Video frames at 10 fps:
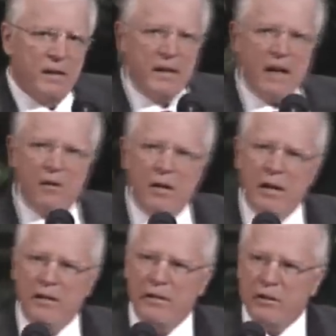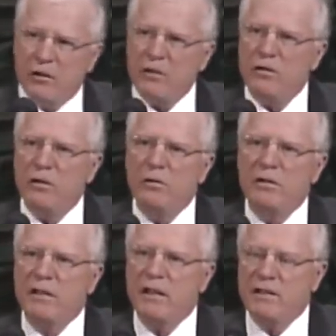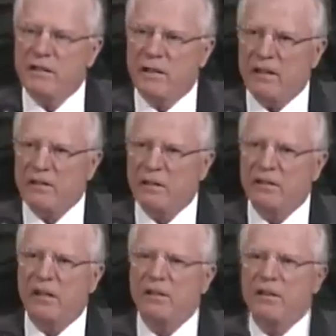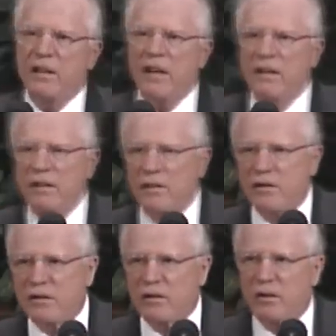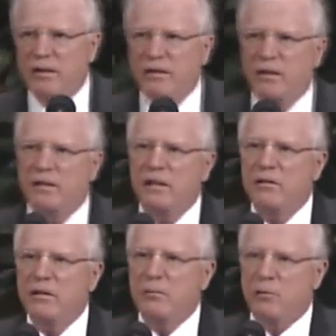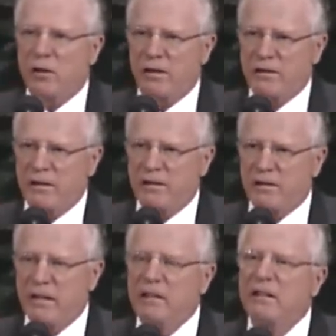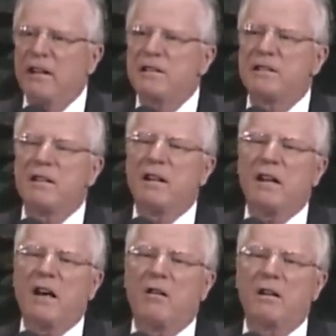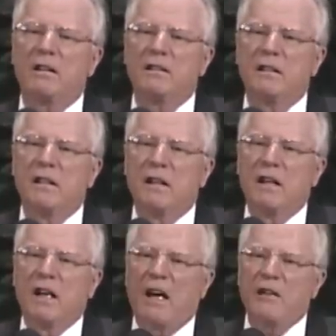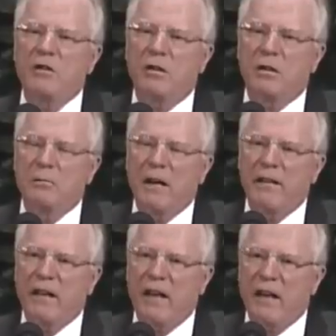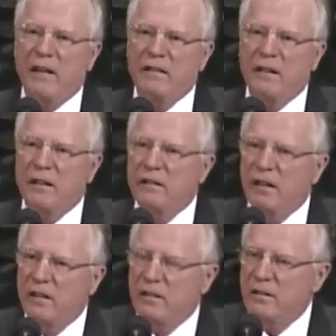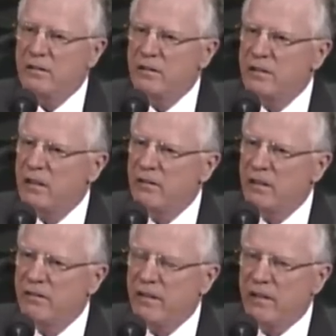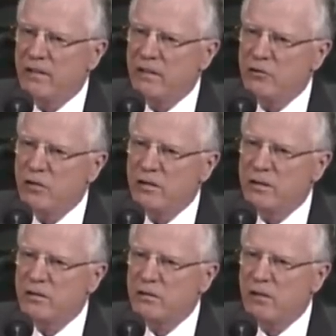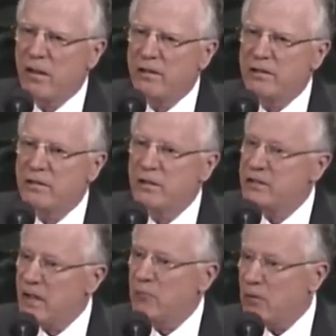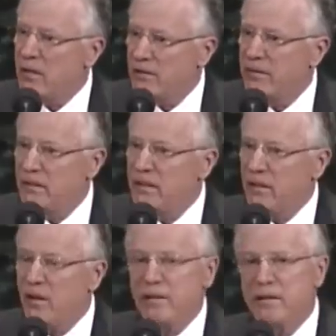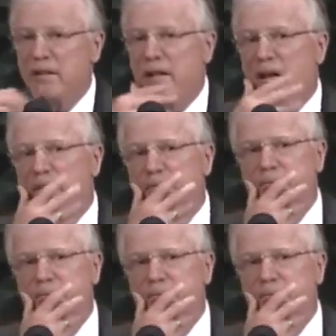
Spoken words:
Now, the good news is this. I'll tell you the end of the story, and then I'll give you the process. In less than an hour, I took her by the hand and led her to saving faith in Jesus Christ. Isn't that wonderful that God did that?